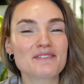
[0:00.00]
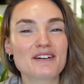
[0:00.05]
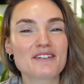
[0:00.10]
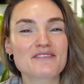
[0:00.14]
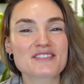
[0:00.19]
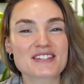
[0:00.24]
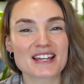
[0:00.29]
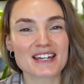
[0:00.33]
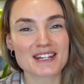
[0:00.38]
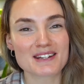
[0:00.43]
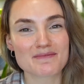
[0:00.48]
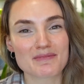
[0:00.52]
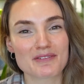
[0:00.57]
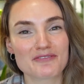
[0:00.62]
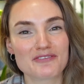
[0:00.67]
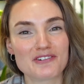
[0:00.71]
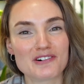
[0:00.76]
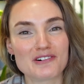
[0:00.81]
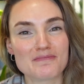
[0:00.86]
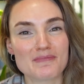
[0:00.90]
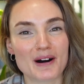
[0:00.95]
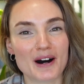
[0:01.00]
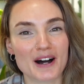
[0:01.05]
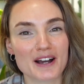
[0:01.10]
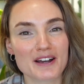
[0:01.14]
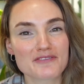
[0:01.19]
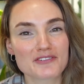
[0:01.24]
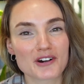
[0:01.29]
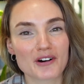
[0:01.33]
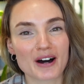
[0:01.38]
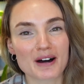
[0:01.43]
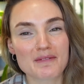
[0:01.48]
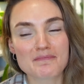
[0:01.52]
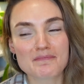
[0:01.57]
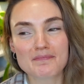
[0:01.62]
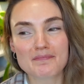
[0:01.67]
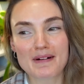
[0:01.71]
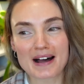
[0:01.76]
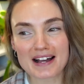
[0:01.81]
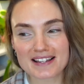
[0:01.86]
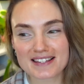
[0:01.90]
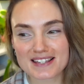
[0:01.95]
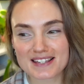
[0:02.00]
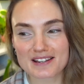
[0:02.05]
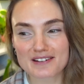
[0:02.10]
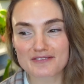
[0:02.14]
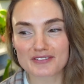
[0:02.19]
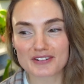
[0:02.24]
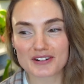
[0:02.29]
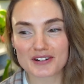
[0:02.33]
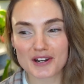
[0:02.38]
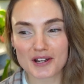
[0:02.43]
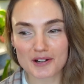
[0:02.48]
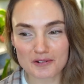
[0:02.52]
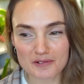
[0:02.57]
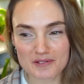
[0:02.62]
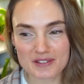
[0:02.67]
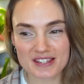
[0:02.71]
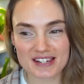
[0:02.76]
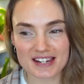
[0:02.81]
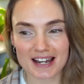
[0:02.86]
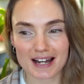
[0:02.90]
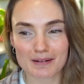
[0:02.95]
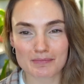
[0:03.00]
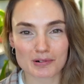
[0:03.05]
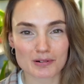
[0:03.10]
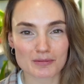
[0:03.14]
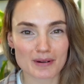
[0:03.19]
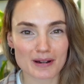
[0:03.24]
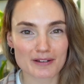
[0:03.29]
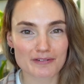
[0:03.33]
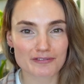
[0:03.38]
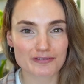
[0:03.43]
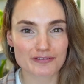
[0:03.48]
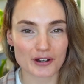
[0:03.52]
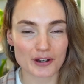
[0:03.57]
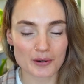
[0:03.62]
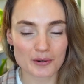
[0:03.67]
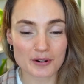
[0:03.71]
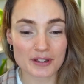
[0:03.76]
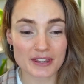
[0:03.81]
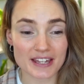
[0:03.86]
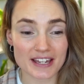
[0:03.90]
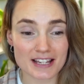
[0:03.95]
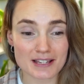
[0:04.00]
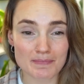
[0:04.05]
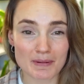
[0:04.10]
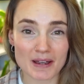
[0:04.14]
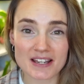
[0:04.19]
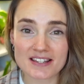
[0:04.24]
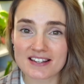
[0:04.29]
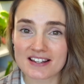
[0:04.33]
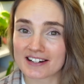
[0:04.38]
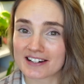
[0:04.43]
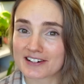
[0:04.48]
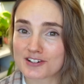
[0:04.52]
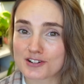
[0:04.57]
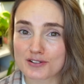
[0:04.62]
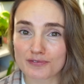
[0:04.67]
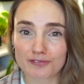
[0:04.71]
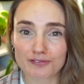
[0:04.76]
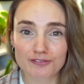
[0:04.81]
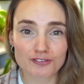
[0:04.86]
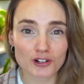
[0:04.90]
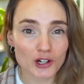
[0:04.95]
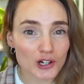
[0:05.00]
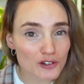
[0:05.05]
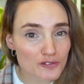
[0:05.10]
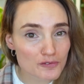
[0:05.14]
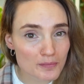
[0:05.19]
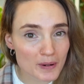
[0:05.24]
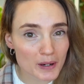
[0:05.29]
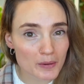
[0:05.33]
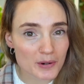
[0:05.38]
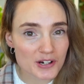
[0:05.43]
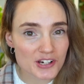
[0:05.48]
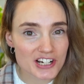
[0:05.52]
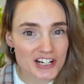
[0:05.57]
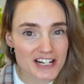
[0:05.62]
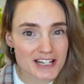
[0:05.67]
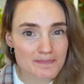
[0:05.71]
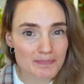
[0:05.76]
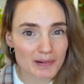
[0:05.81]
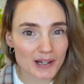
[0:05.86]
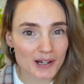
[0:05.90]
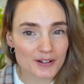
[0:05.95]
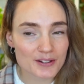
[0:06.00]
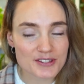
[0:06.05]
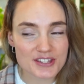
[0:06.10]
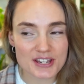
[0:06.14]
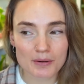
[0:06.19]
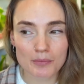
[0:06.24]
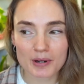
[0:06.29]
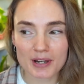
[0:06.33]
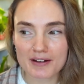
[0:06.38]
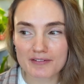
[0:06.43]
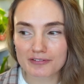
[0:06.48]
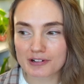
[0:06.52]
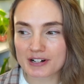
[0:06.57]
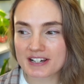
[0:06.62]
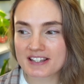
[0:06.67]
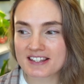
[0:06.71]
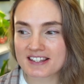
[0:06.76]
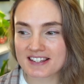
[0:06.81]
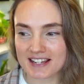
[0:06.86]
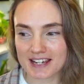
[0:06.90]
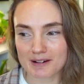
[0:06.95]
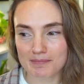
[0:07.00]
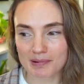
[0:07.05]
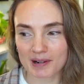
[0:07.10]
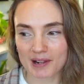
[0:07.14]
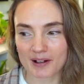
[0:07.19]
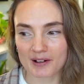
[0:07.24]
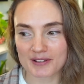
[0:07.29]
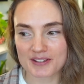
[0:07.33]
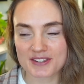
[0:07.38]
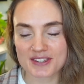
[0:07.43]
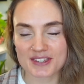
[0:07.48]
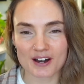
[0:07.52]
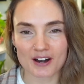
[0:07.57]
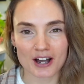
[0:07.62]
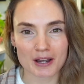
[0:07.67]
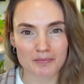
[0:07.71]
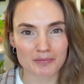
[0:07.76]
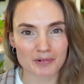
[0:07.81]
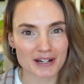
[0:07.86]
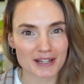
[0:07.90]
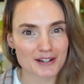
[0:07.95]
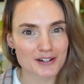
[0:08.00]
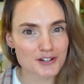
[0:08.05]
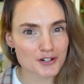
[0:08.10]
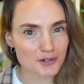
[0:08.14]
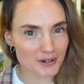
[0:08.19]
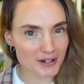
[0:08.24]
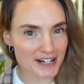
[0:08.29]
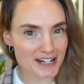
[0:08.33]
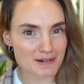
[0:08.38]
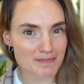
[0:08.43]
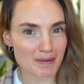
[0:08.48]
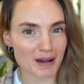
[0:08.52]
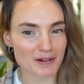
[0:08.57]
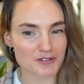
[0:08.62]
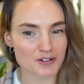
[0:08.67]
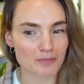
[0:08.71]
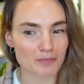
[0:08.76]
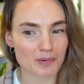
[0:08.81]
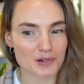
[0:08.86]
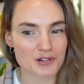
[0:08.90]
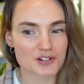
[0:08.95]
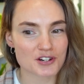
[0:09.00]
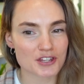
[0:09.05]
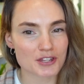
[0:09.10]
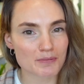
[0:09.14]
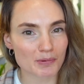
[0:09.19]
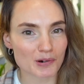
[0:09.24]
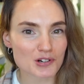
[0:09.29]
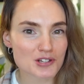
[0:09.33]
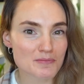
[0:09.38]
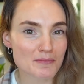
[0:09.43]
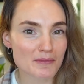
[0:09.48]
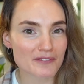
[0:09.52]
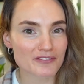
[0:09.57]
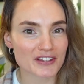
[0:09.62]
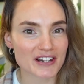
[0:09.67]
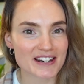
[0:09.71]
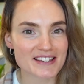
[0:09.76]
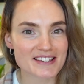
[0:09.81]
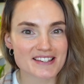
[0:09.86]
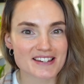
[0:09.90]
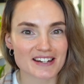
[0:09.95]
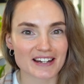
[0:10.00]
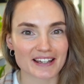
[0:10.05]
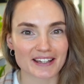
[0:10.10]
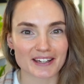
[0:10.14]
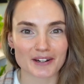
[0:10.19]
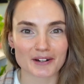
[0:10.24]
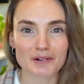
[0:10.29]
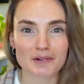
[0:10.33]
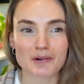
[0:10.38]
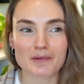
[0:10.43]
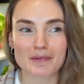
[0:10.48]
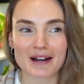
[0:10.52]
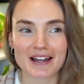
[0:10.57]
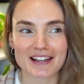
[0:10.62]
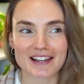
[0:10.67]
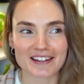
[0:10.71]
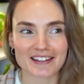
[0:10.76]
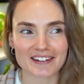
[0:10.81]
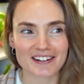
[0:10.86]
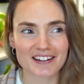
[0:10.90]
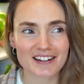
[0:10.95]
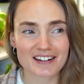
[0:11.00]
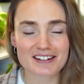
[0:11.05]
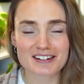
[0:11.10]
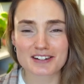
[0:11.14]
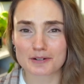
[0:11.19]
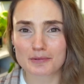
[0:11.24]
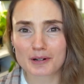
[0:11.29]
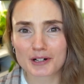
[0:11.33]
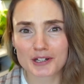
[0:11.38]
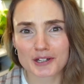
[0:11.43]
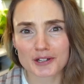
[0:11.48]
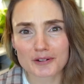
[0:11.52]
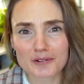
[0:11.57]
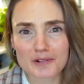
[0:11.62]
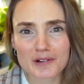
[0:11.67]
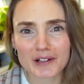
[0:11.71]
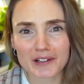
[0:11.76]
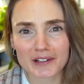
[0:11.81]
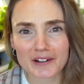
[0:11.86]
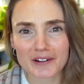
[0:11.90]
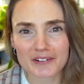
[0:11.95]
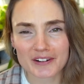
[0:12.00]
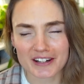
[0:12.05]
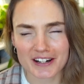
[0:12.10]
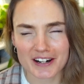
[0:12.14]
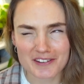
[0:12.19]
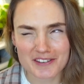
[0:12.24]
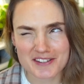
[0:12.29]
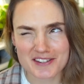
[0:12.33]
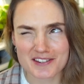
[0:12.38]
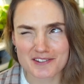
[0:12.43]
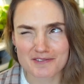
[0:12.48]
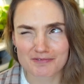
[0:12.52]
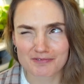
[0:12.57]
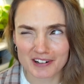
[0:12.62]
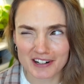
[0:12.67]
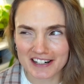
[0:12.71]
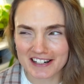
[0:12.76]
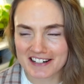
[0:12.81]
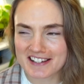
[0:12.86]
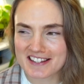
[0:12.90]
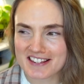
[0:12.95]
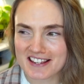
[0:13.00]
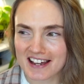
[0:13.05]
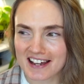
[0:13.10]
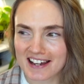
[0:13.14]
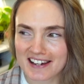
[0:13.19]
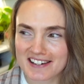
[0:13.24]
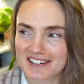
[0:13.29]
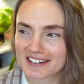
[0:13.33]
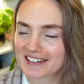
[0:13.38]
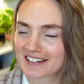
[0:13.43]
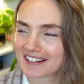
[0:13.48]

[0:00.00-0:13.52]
I've said it before, but I've got a massive notes tab on my phone that is basically just full of my wish list plants. And whenever I see a plant that I'm really intrigued about, I'll put it at the bottom of the list to like go away and do a Google on. I know this is really sad.